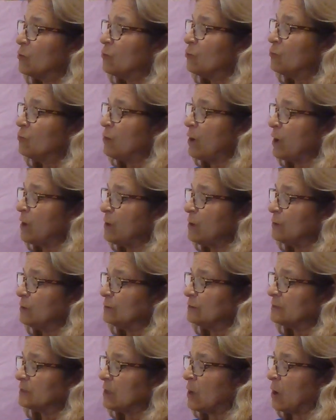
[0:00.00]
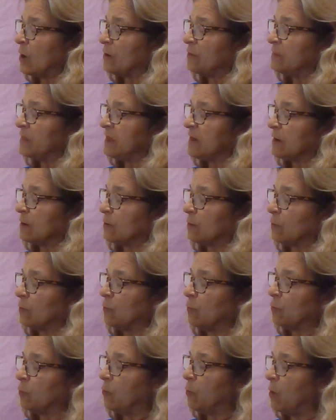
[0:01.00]
rows are there?
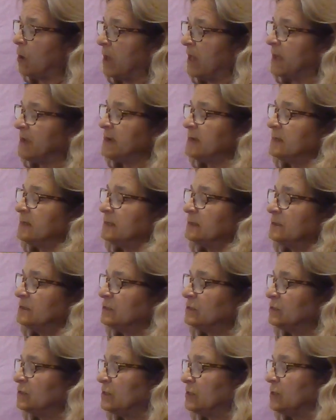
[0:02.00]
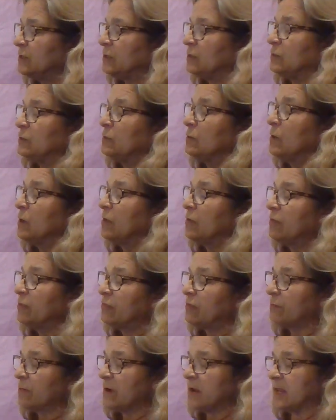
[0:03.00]
1, 2,
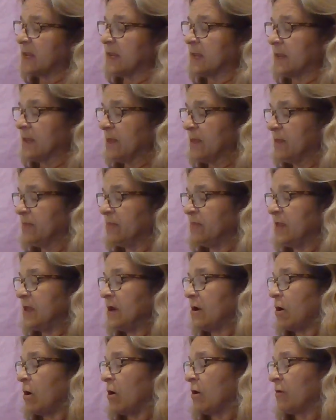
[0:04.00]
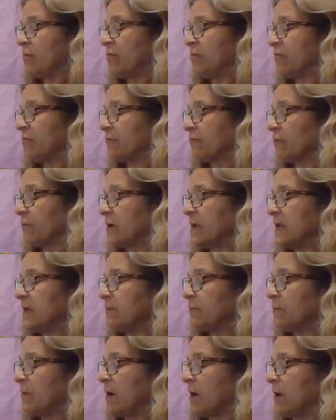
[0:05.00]
3. There are
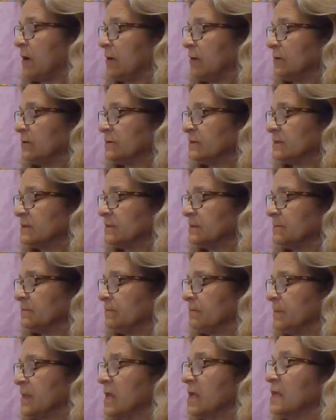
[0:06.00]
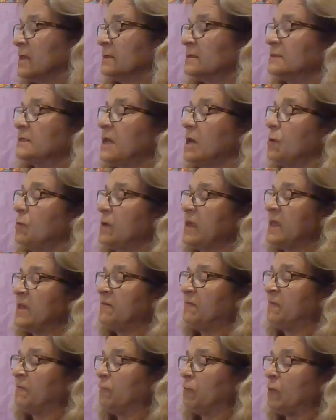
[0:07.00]
3 rows. So
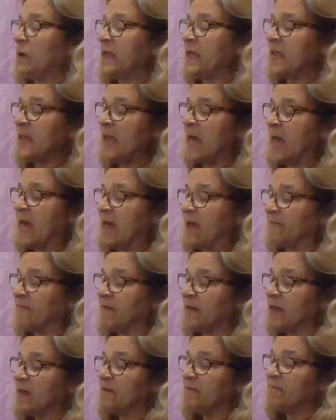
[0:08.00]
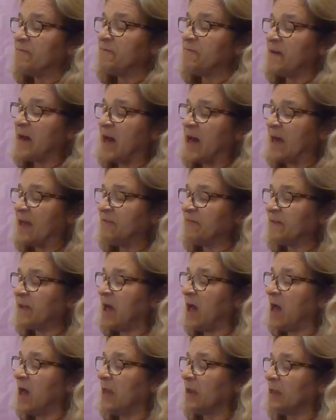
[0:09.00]
if we have 5
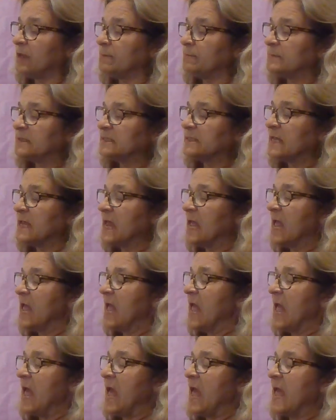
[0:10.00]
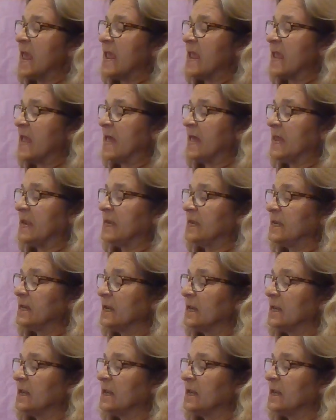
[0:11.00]
columns and